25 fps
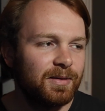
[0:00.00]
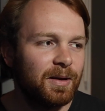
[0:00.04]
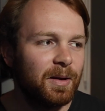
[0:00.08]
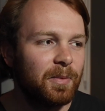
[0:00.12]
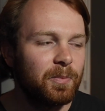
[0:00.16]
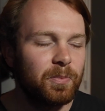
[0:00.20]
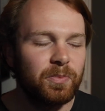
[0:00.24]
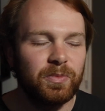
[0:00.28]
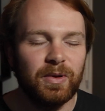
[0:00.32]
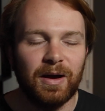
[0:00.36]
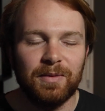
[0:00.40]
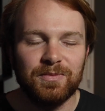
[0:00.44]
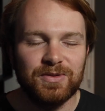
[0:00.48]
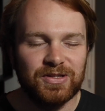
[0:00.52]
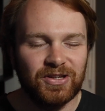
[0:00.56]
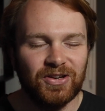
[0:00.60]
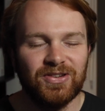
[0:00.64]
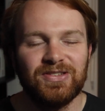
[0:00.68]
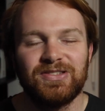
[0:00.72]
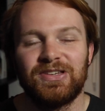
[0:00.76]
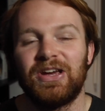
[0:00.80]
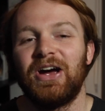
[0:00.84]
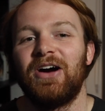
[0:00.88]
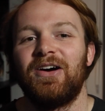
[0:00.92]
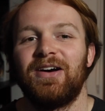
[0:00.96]
I'm so
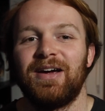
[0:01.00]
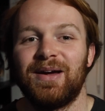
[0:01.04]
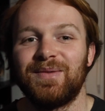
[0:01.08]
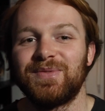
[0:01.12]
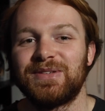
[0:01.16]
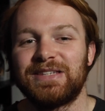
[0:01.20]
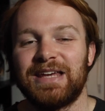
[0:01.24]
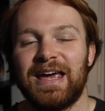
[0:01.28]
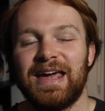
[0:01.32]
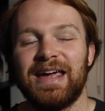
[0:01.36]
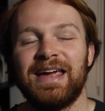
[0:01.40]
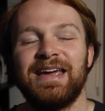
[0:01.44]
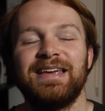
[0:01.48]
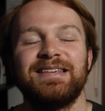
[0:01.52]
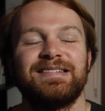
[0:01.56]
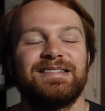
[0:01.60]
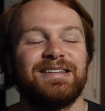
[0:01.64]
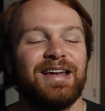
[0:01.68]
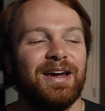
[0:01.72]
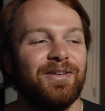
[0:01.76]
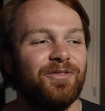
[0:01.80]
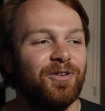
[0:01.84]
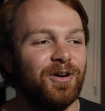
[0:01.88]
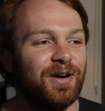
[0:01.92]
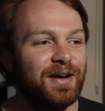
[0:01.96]
sorry I'm saying his
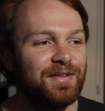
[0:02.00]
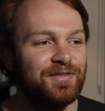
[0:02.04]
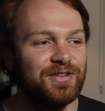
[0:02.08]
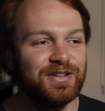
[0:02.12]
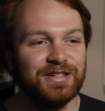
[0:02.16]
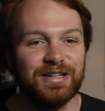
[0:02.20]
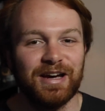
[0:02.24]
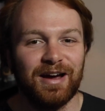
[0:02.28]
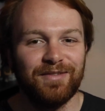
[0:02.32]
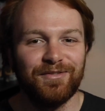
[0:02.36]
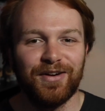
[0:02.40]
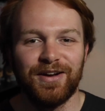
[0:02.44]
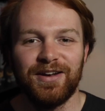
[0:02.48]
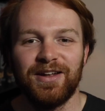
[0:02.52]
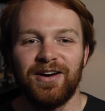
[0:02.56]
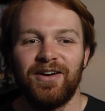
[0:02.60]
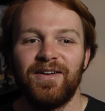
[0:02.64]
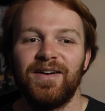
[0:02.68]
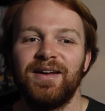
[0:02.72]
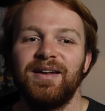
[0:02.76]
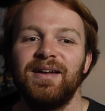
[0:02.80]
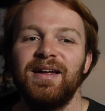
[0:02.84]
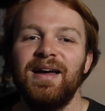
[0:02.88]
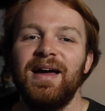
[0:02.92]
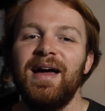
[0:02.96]
name wrong every time, I
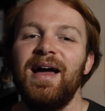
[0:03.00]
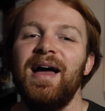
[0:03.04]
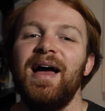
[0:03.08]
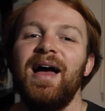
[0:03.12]
know it.